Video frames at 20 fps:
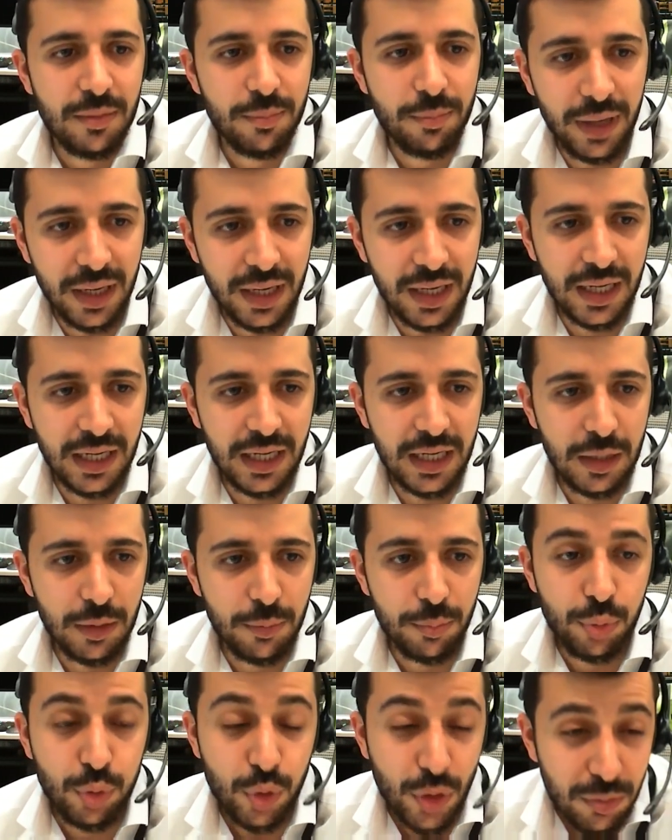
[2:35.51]
by
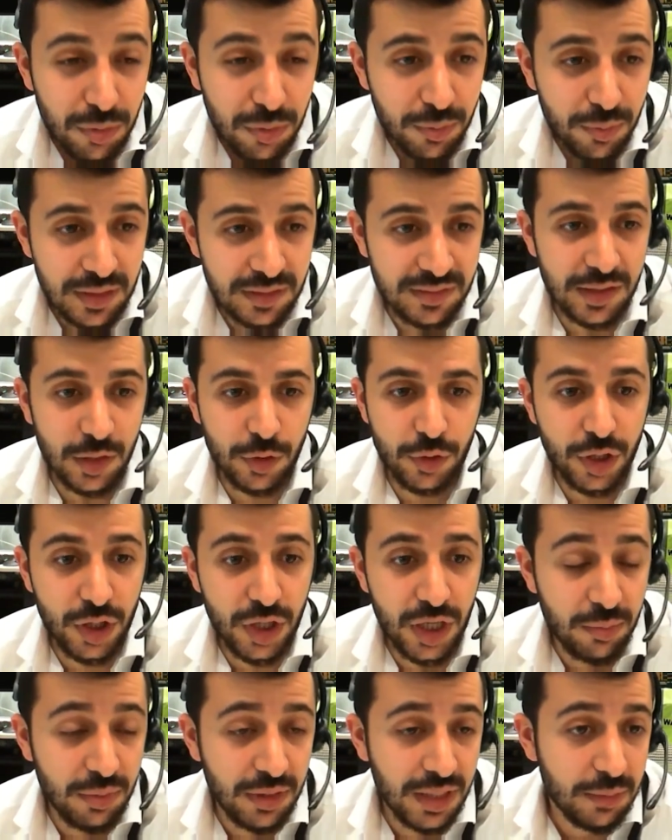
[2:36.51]
probably Saudi
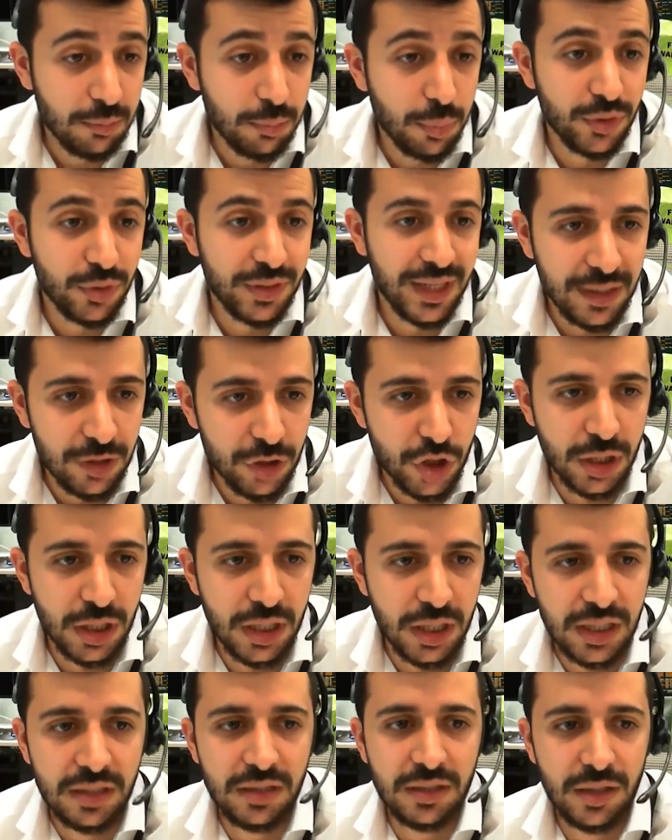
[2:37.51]
Arabia and
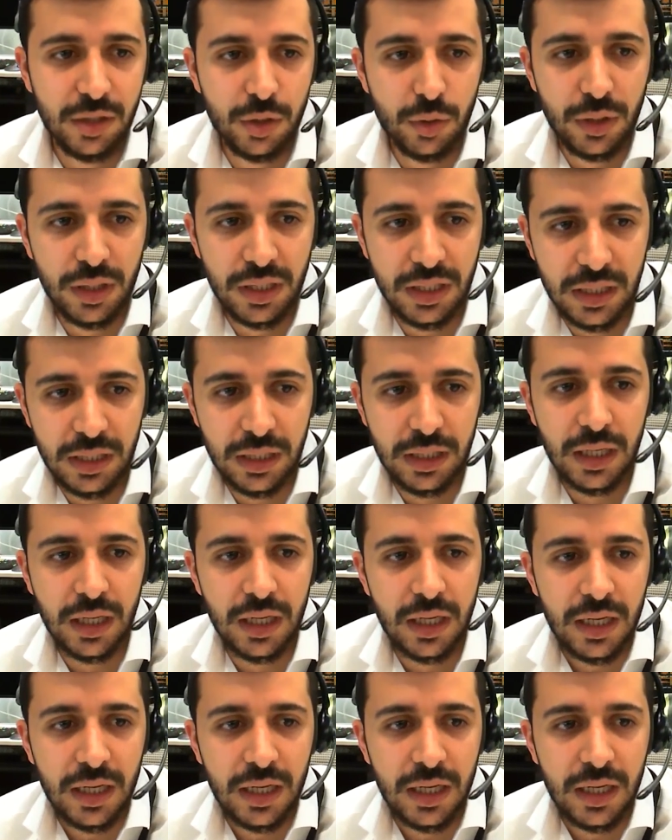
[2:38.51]
potentially the UAE